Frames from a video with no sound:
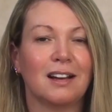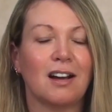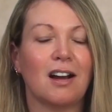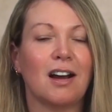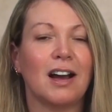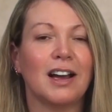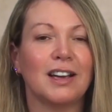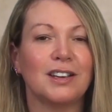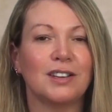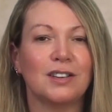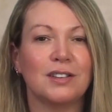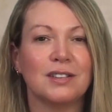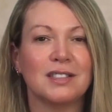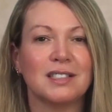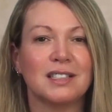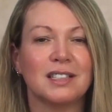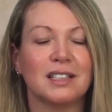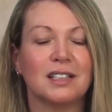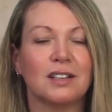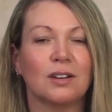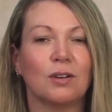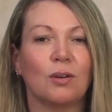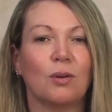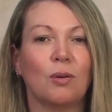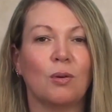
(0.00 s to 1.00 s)
I used
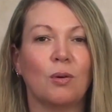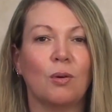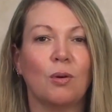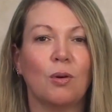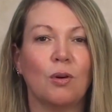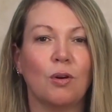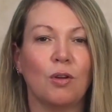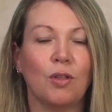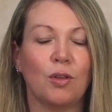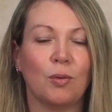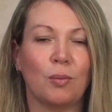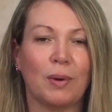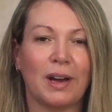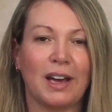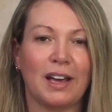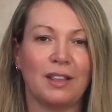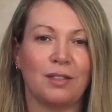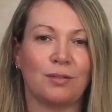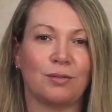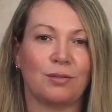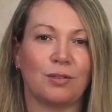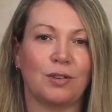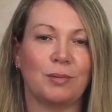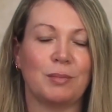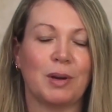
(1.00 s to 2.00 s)
it all the way
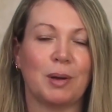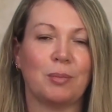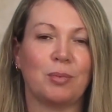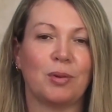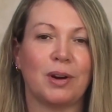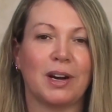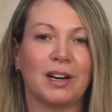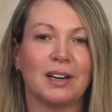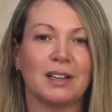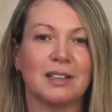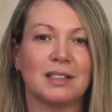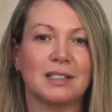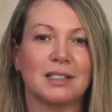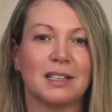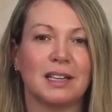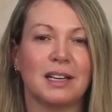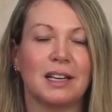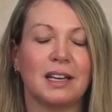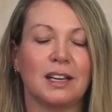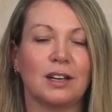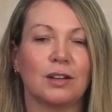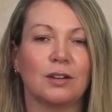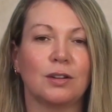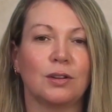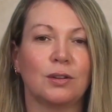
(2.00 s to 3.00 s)
through my
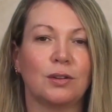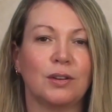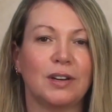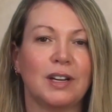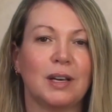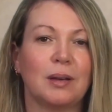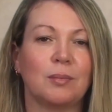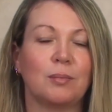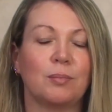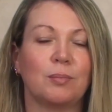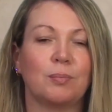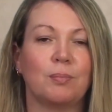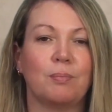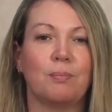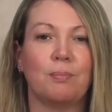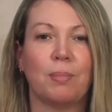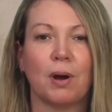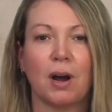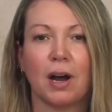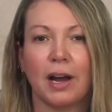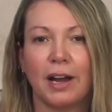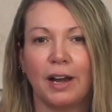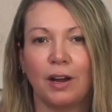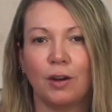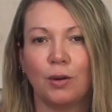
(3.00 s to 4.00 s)
pregnancy, including
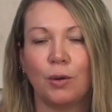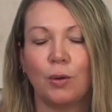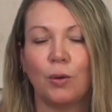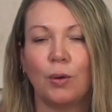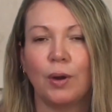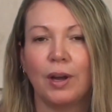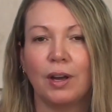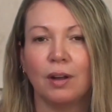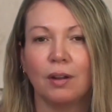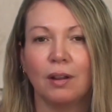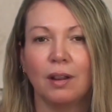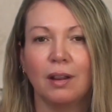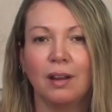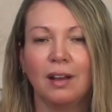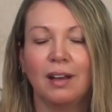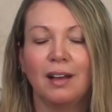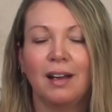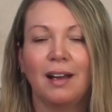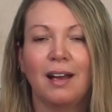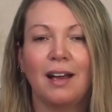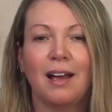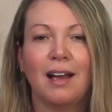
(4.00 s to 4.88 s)
bio oil,